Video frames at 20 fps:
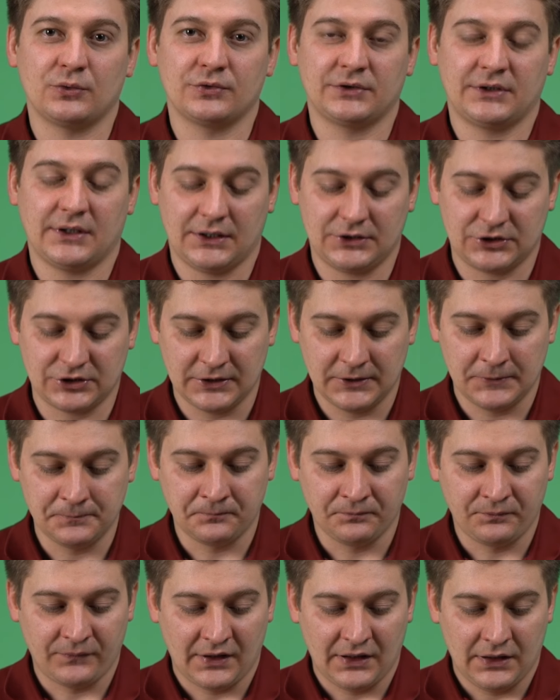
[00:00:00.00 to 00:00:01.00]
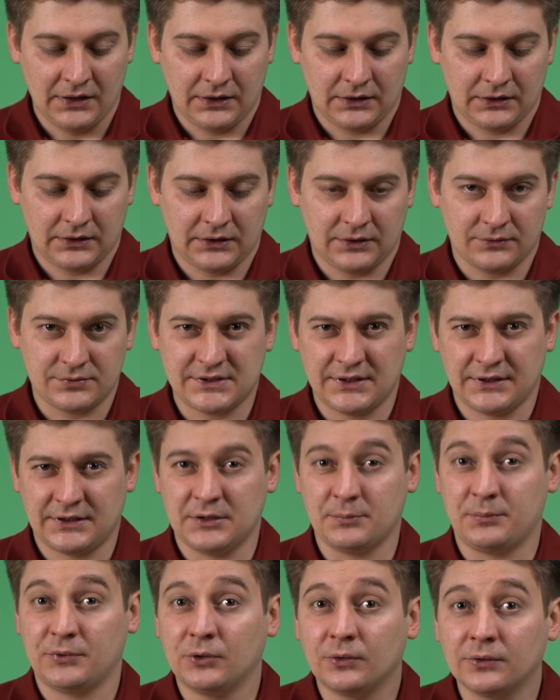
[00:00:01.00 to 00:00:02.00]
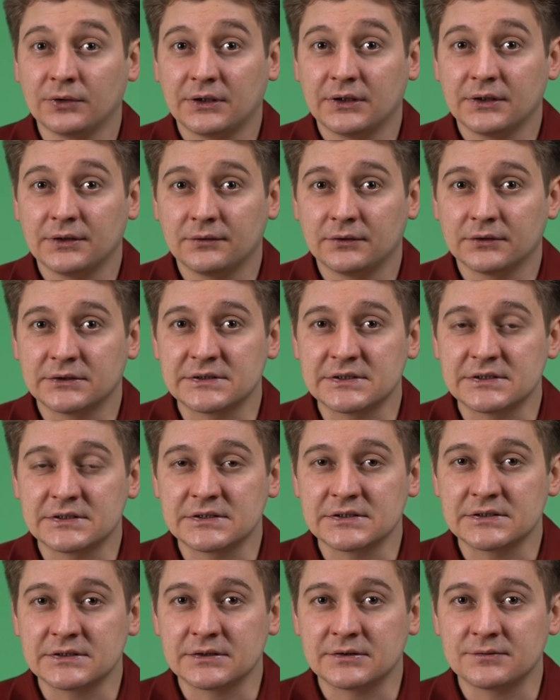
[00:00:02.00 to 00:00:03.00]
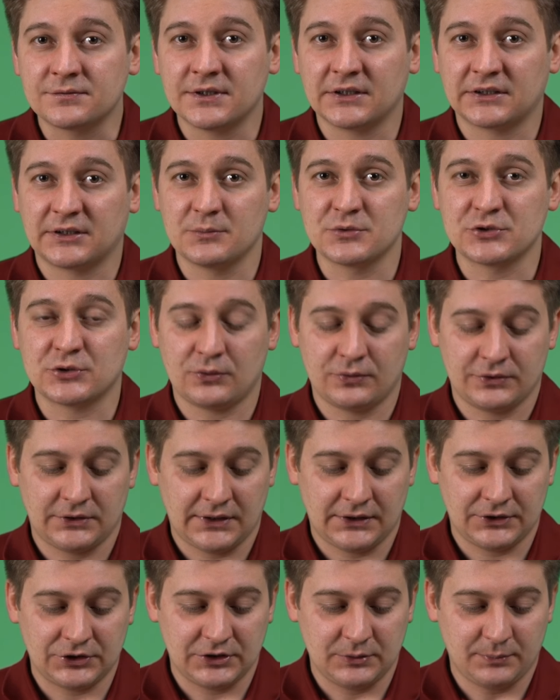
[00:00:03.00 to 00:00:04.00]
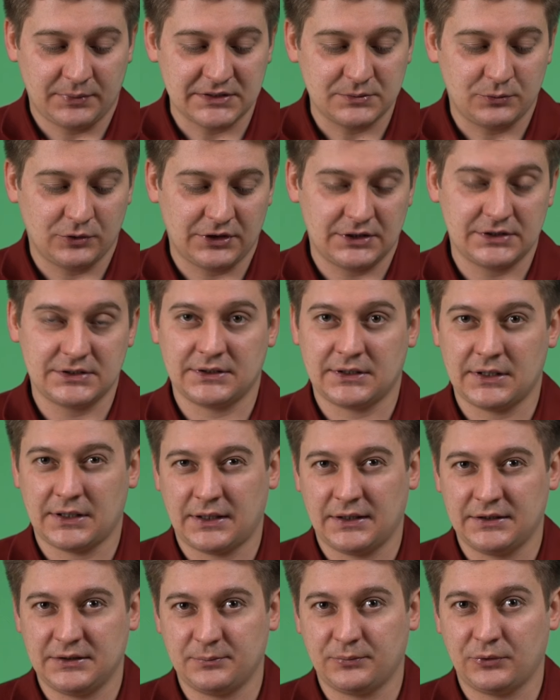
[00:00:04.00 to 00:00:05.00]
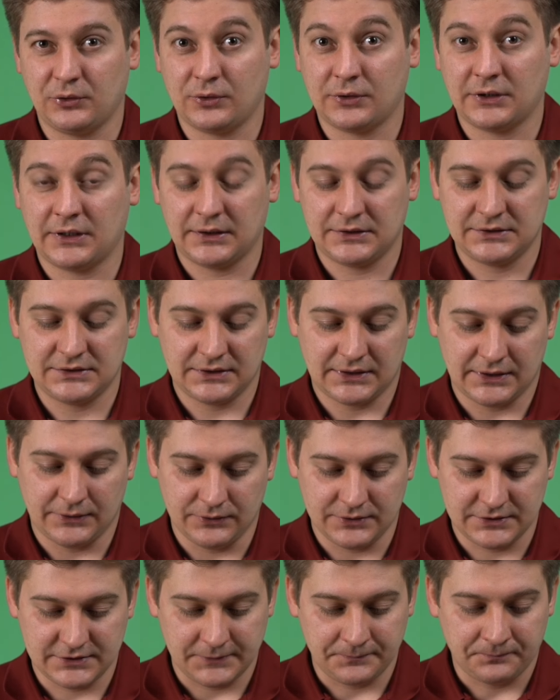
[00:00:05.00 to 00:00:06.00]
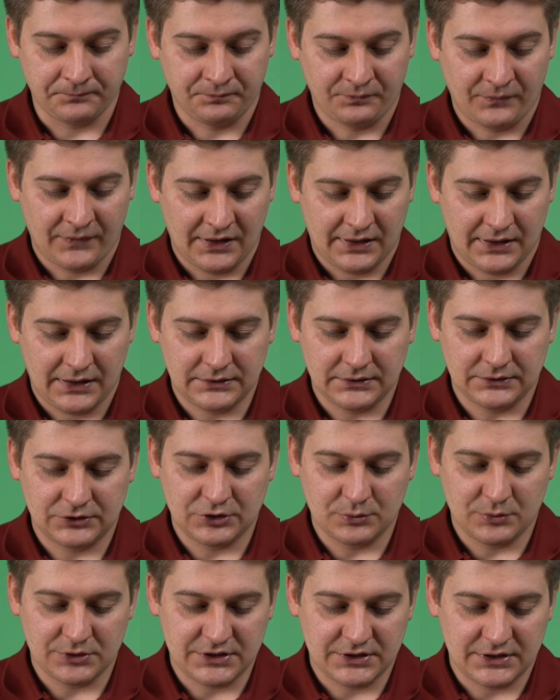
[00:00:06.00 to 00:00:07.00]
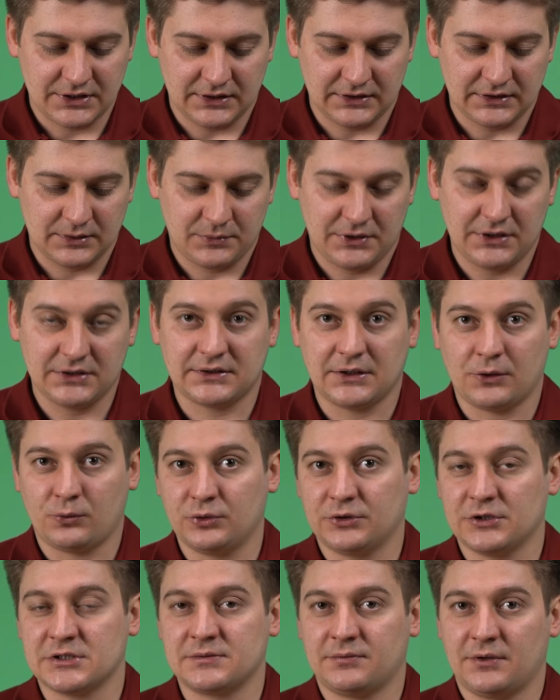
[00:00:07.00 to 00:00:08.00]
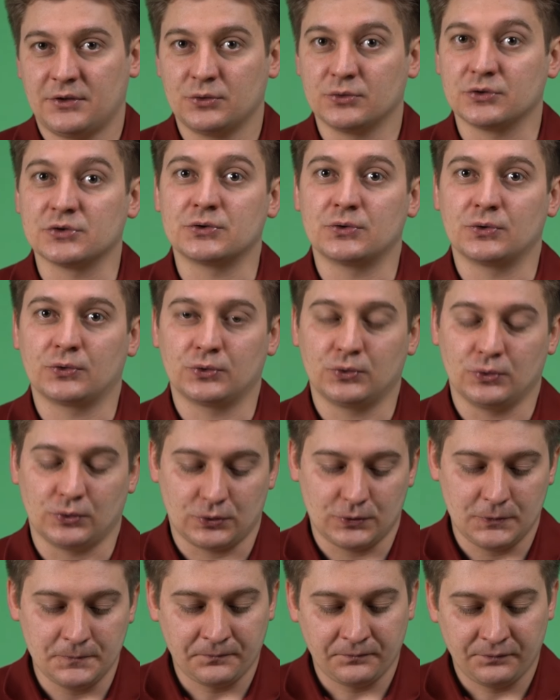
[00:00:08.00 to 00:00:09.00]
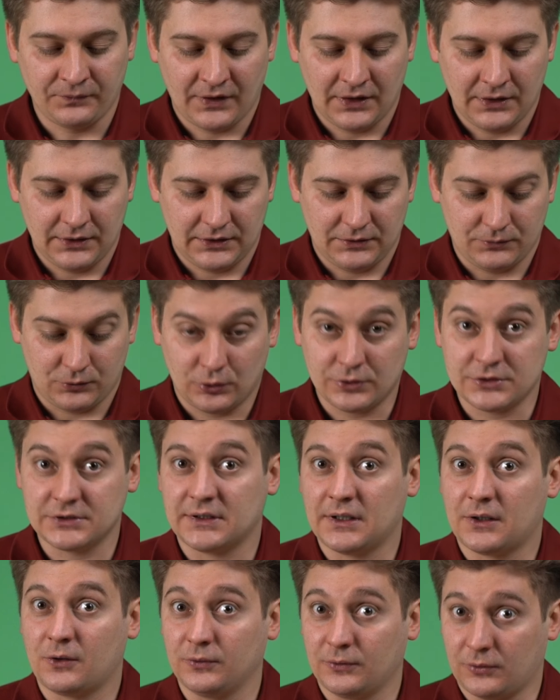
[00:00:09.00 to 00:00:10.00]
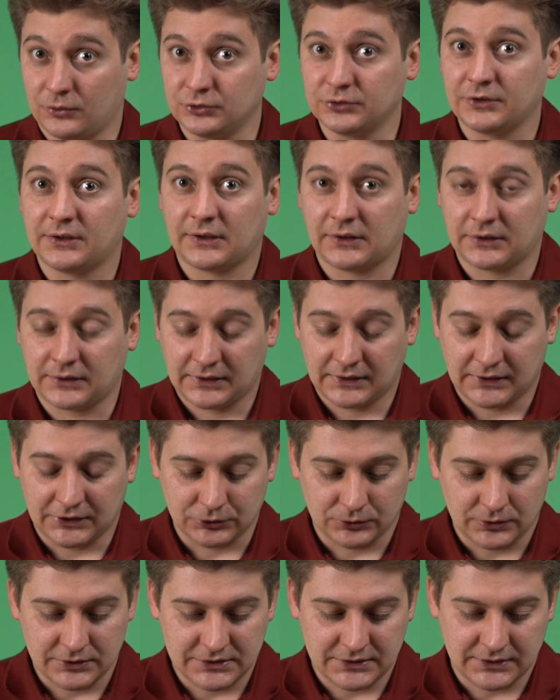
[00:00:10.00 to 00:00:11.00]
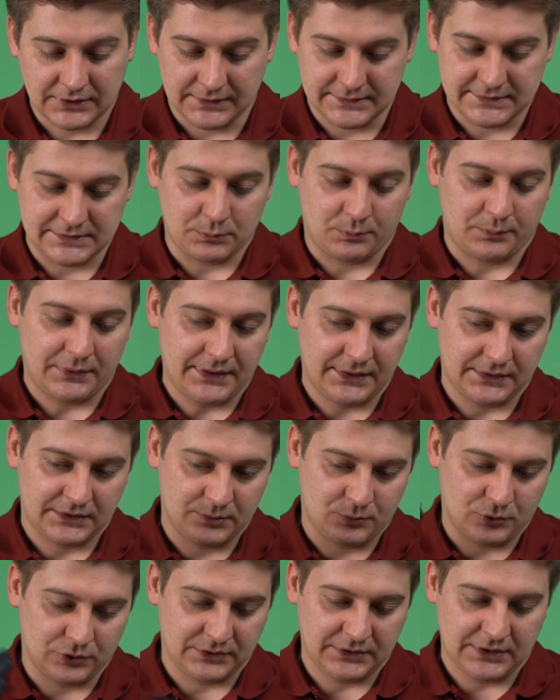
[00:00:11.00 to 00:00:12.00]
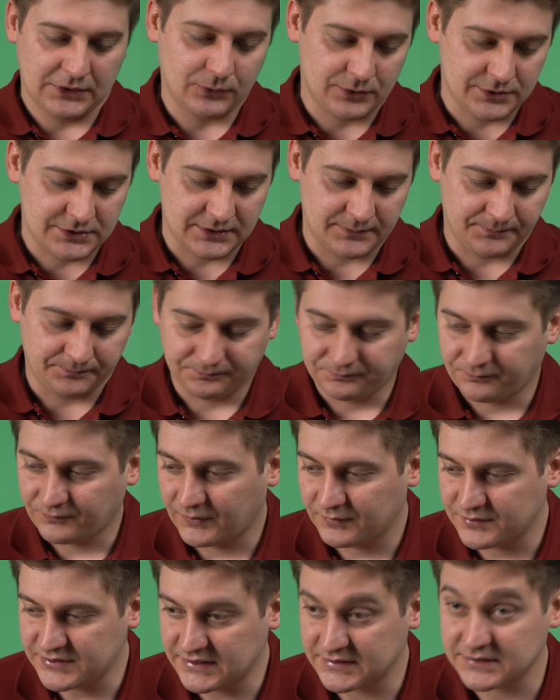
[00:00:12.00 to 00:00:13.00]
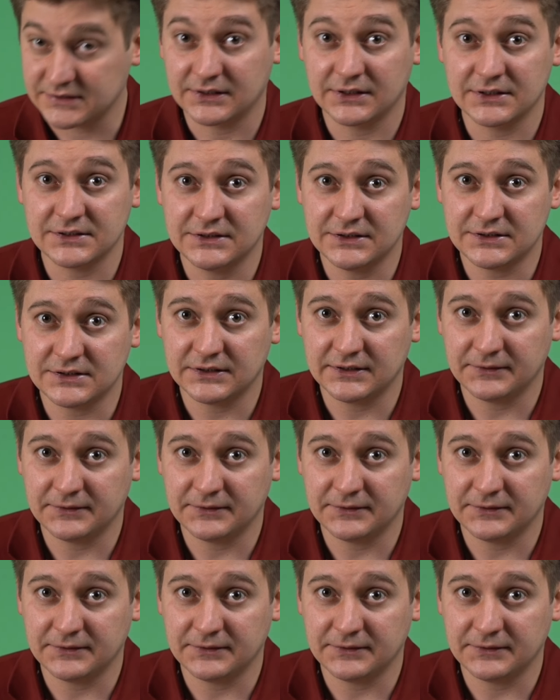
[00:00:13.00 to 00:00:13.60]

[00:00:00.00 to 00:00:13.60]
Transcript: But this material has its own structure and supposedly it should clean very well. So let's apply all the contaminants and see how it behaves.